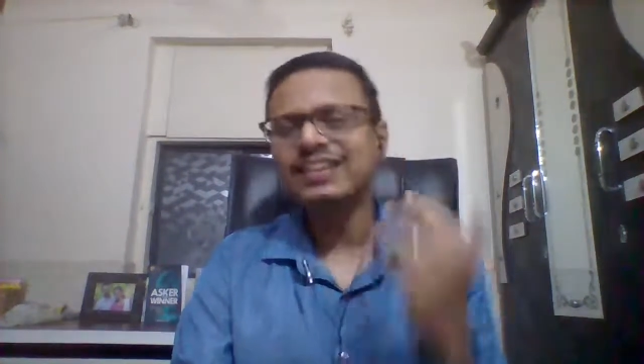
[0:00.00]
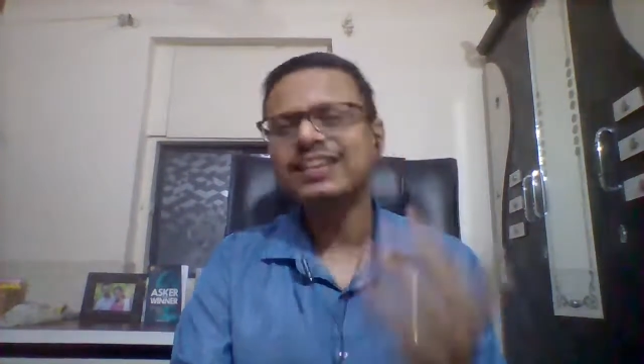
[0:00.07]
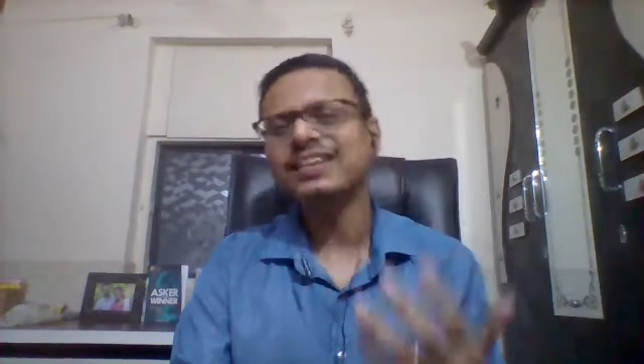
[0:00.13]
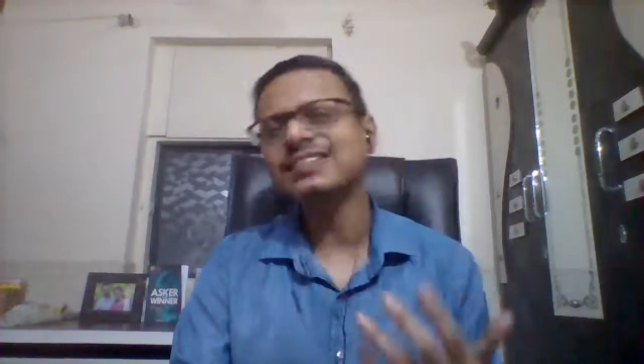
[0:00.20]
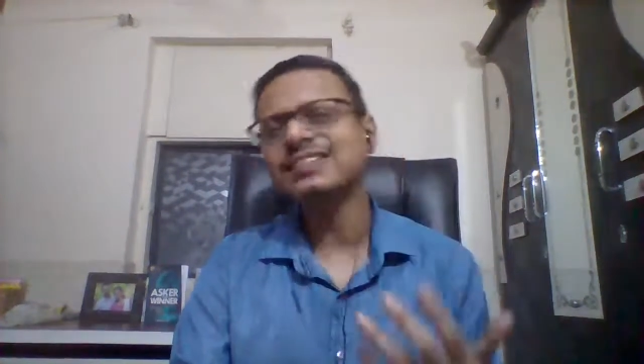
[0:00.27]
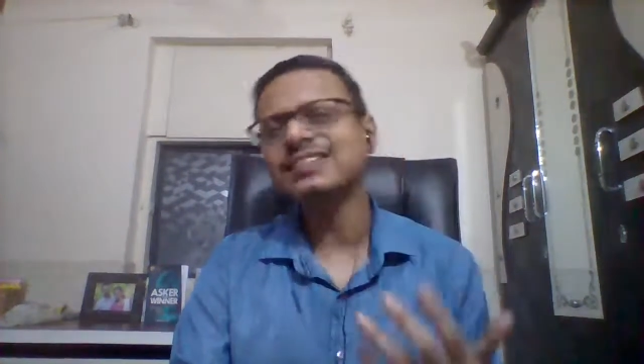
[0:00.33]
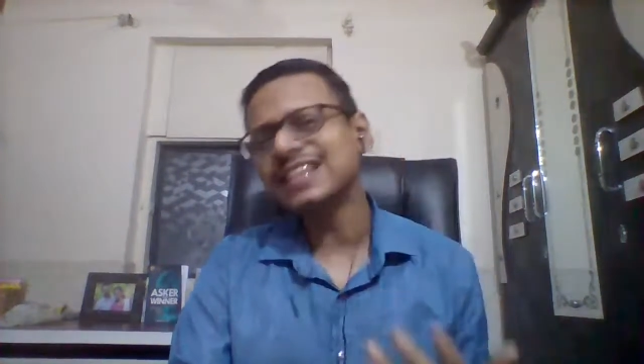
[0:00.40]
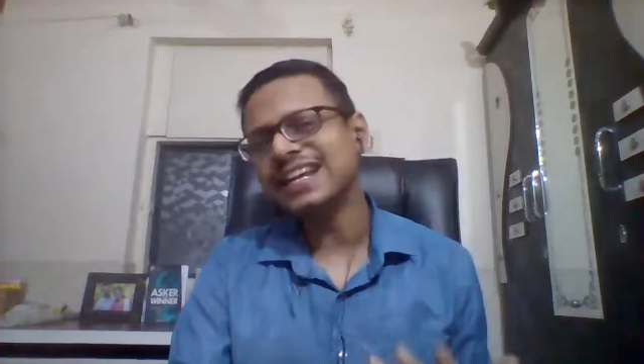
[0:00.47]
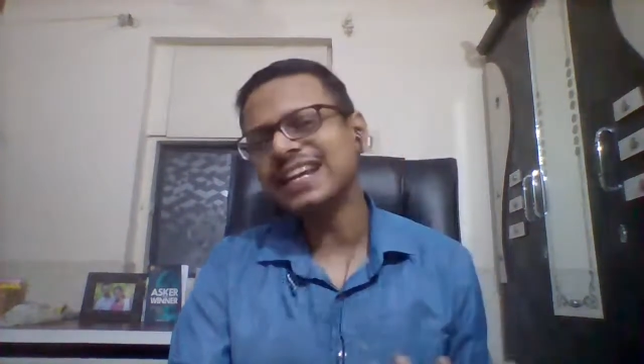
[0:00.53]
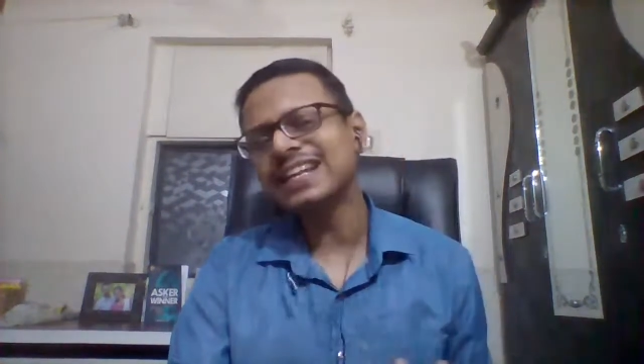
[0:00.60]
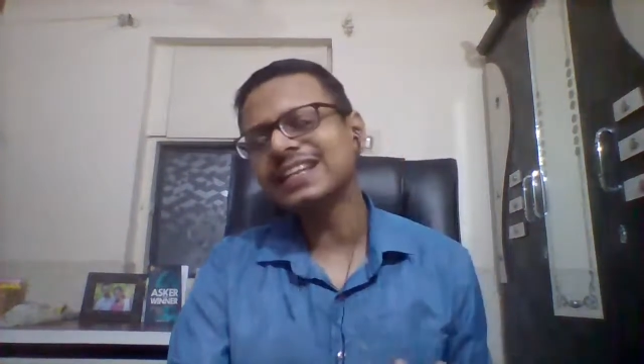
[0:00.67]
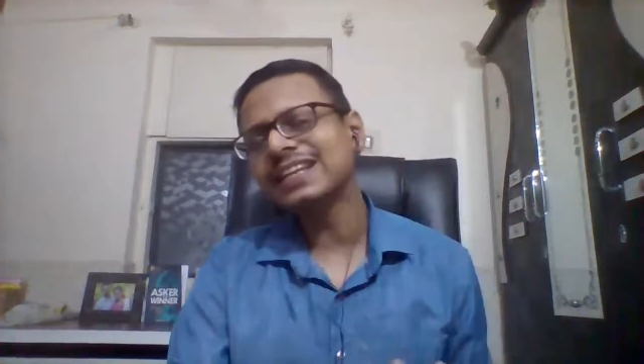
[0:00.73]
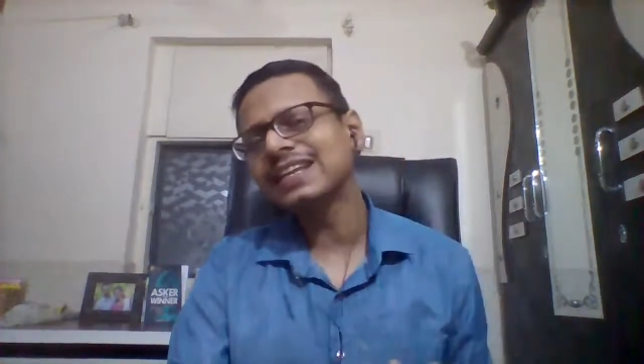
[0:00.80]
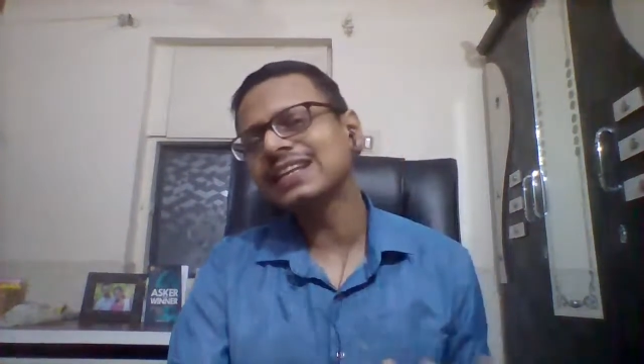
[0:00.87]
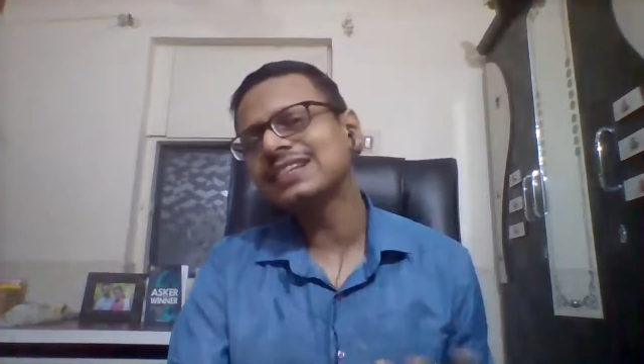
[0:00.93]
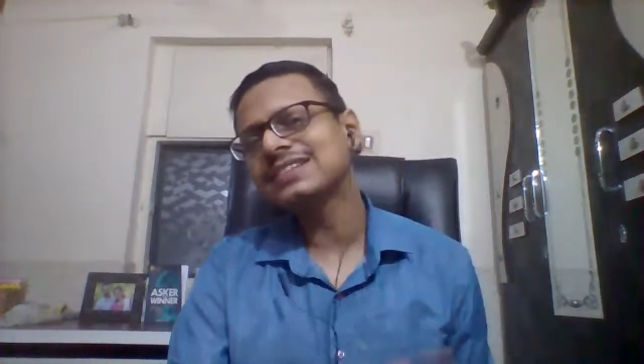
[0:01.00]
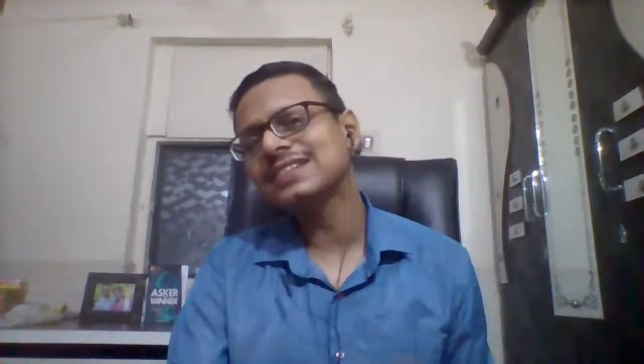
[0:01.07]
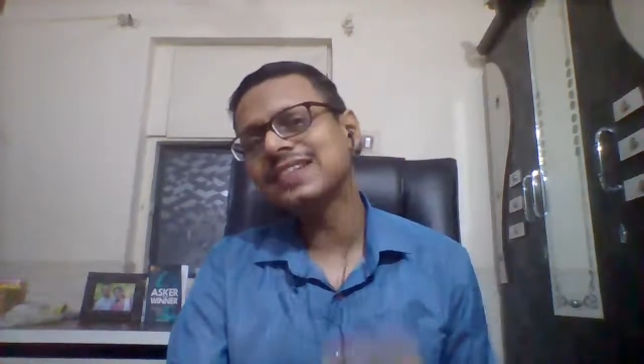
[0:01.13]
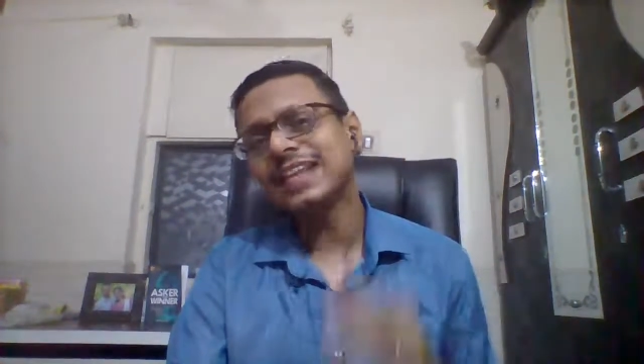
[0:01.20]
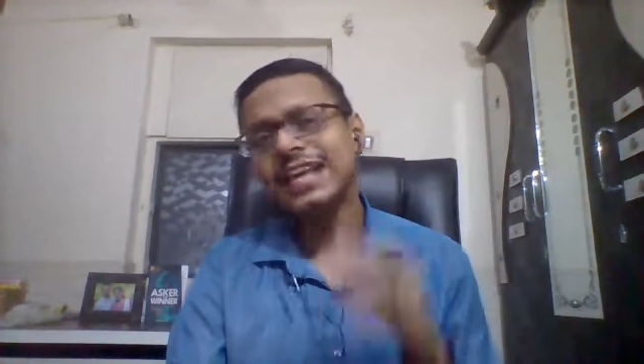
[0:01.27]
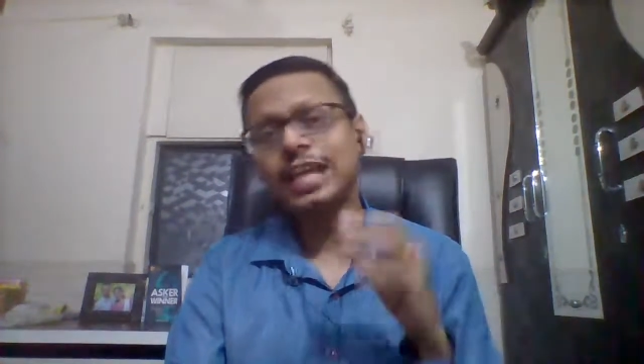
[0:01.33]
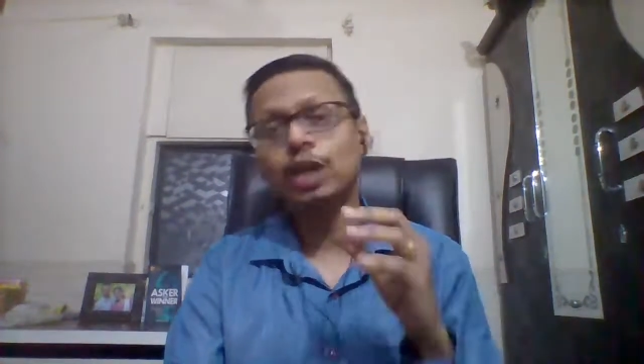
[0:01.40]
And the second thing
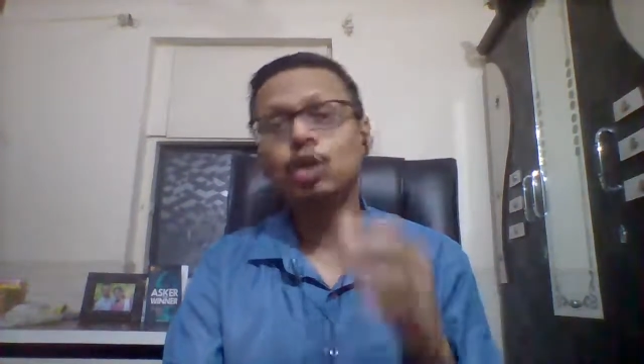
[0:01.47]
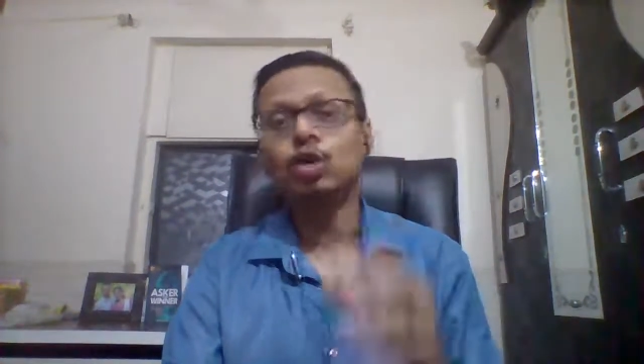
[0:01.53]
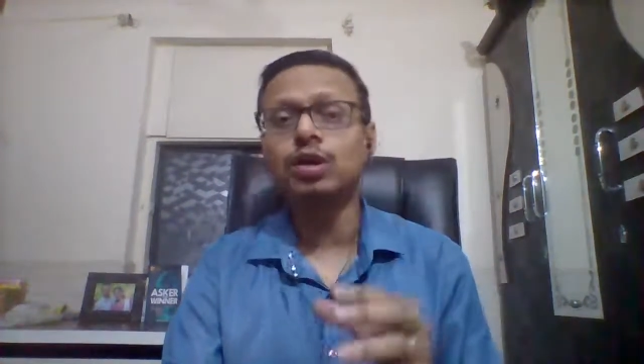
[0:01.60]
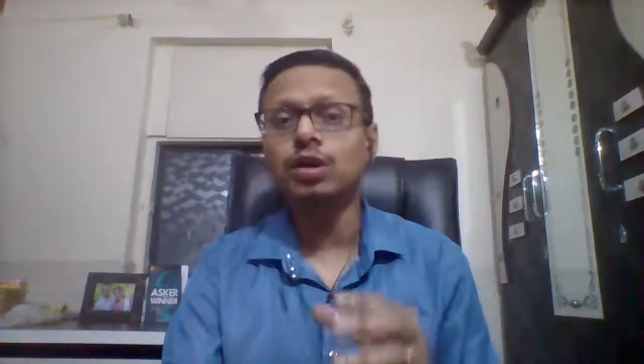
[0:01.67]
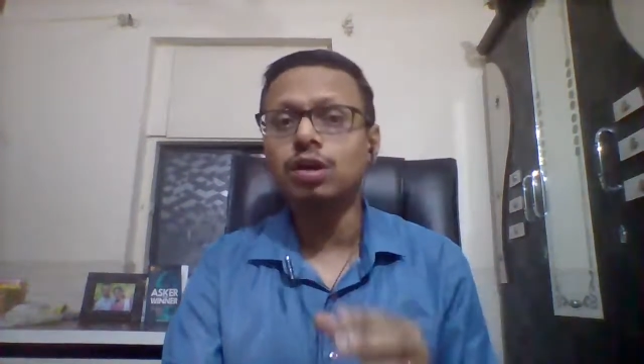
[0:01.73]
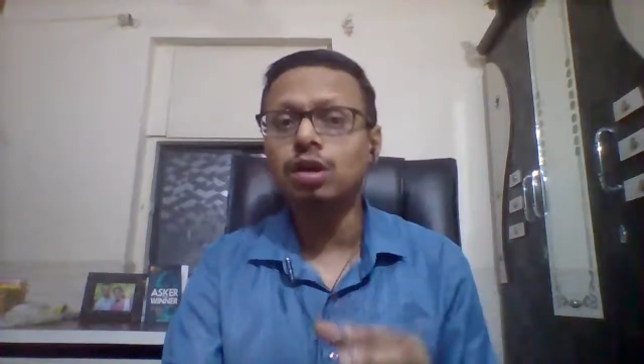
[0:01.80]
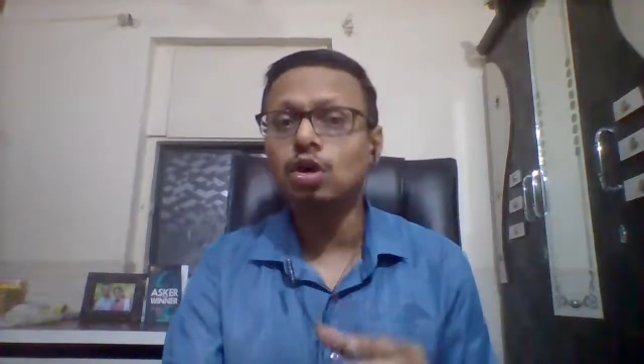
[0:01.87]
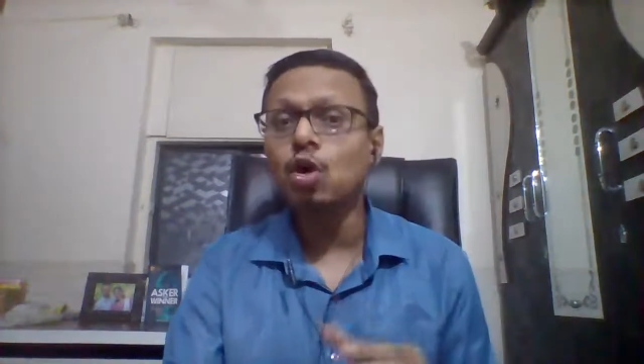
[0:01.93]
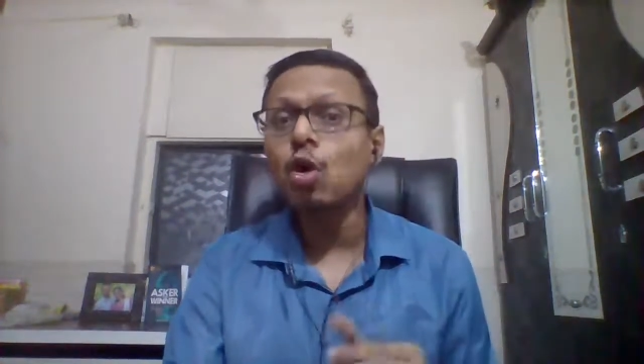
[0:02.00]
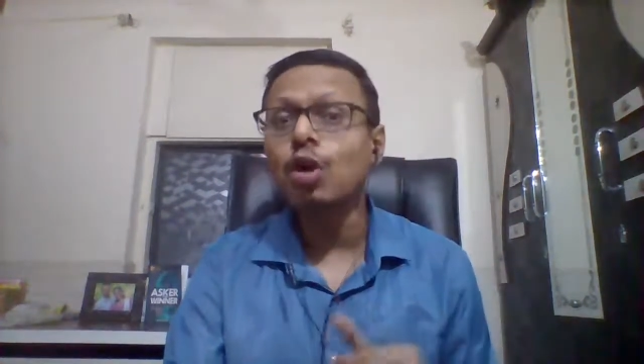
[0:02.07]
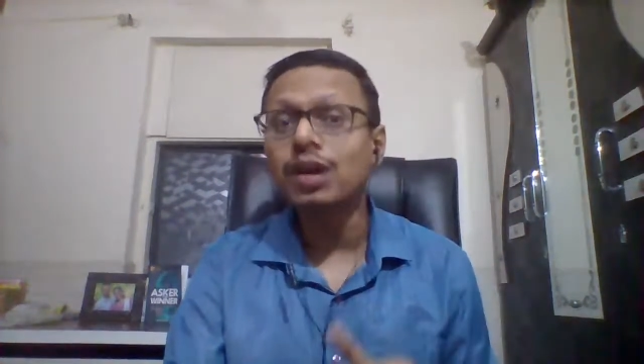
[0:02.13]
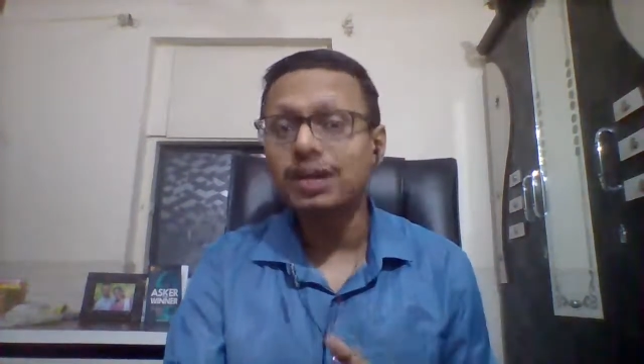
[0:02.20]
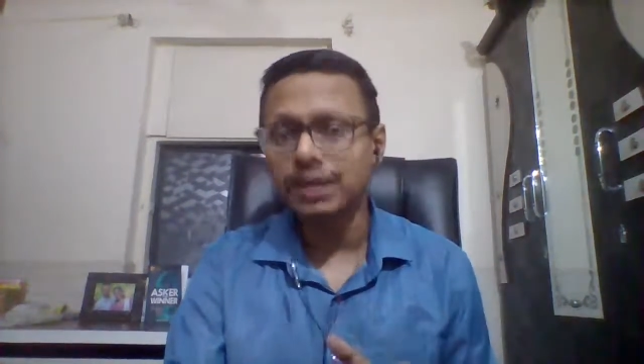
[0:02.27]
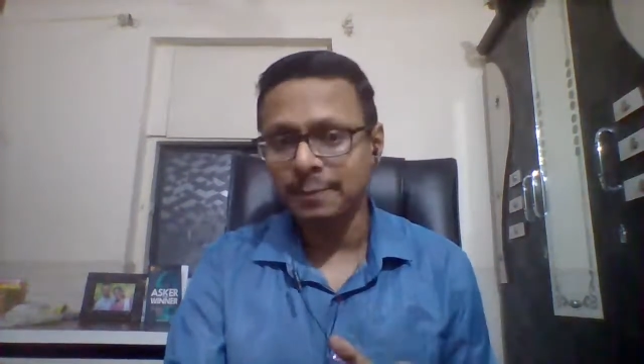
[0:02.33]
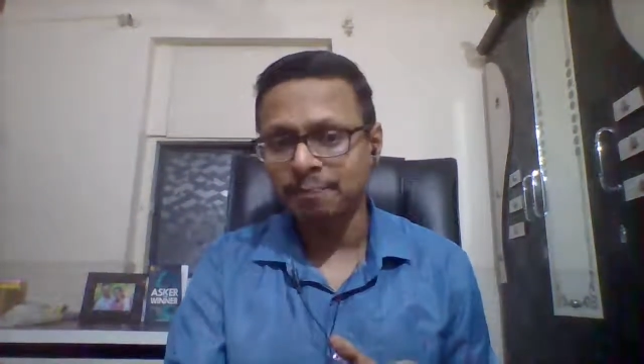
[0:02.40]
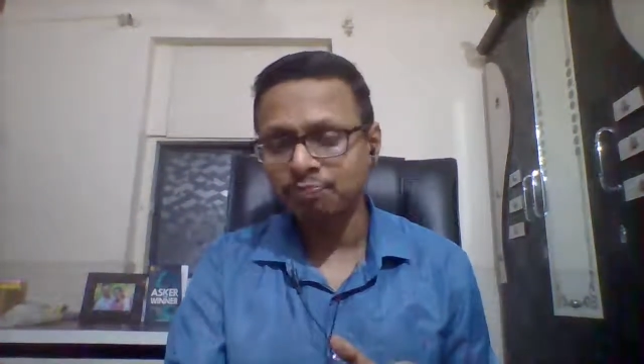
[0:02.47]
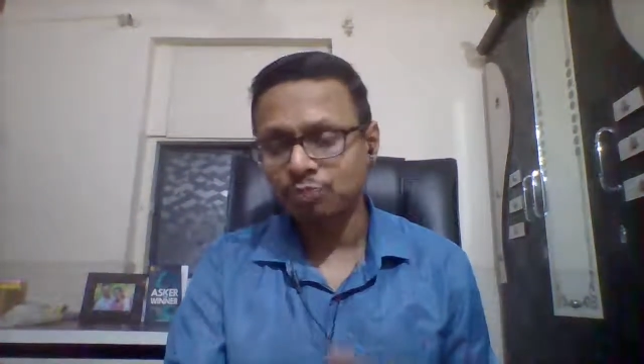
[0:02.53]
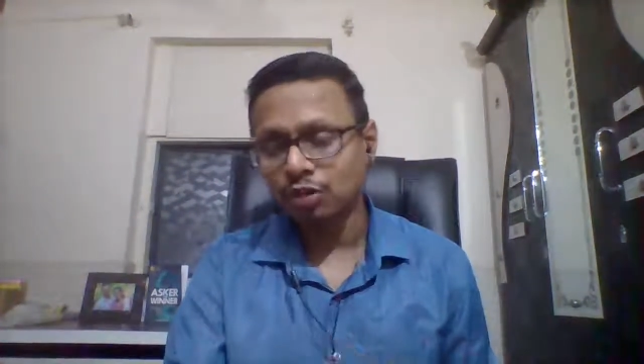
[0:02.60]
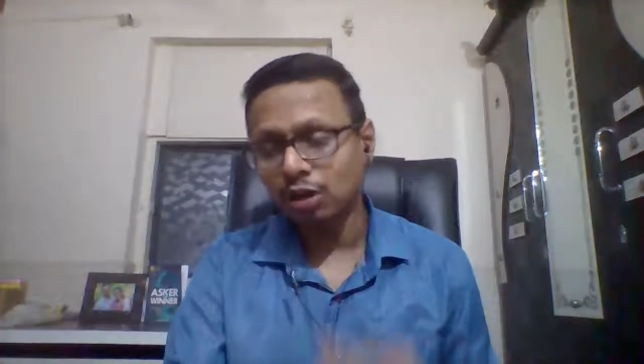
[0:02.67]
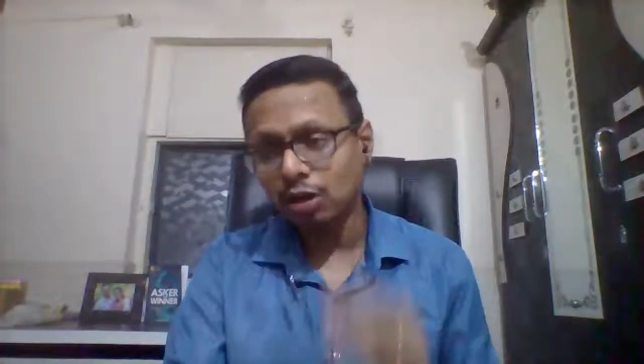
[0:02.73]
is that the quality,